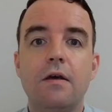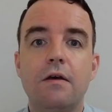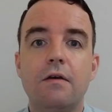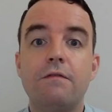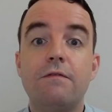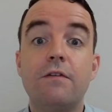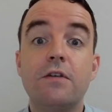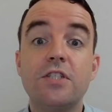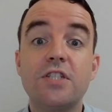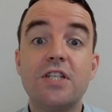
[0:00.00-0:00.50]

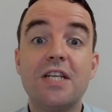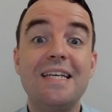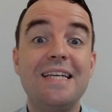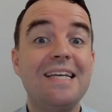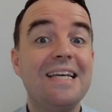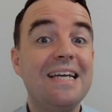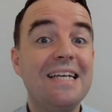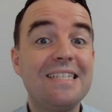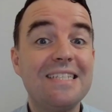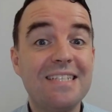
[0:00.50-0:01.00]
Firstly,
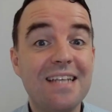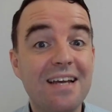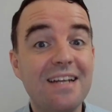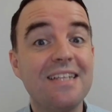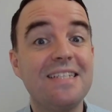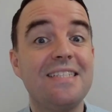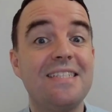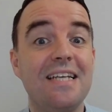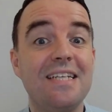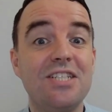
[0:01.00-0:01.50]
it's not
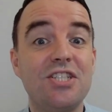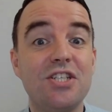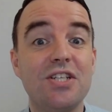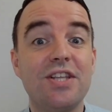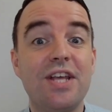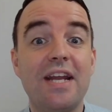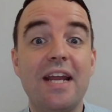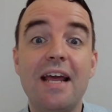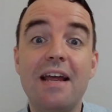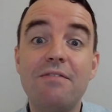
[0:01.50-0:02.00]
essential
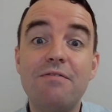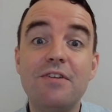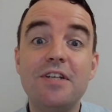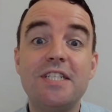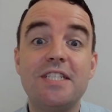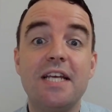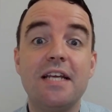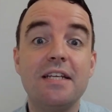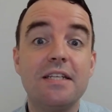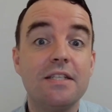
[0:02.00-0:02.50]
that every
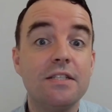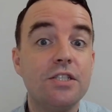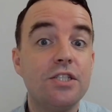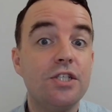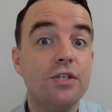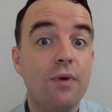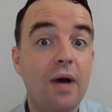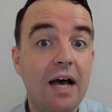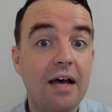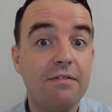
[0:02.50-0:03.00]
sentence
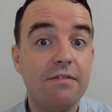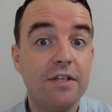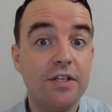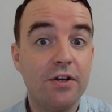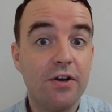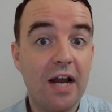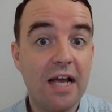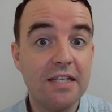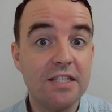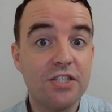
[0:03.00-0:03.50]
you have in your
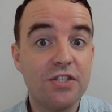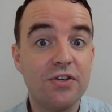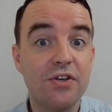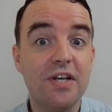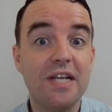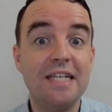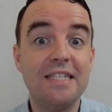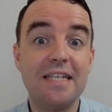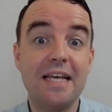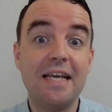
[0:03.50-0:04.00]
answer
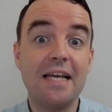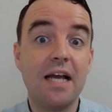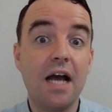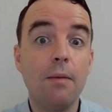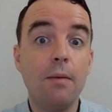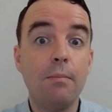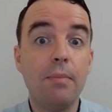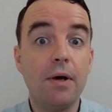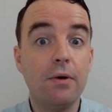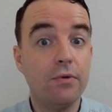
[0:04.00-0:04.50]
is a
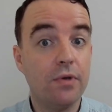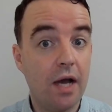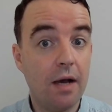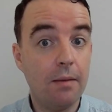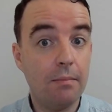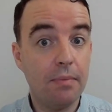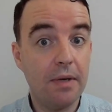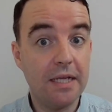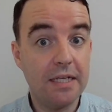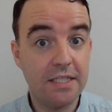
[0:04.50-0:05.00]
compound
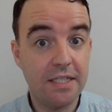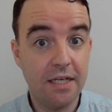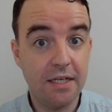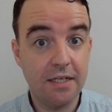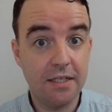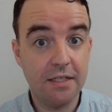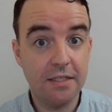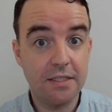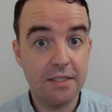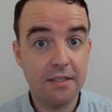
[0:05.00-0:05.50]
complex
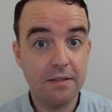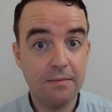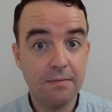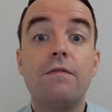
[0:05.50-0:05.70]
sentence.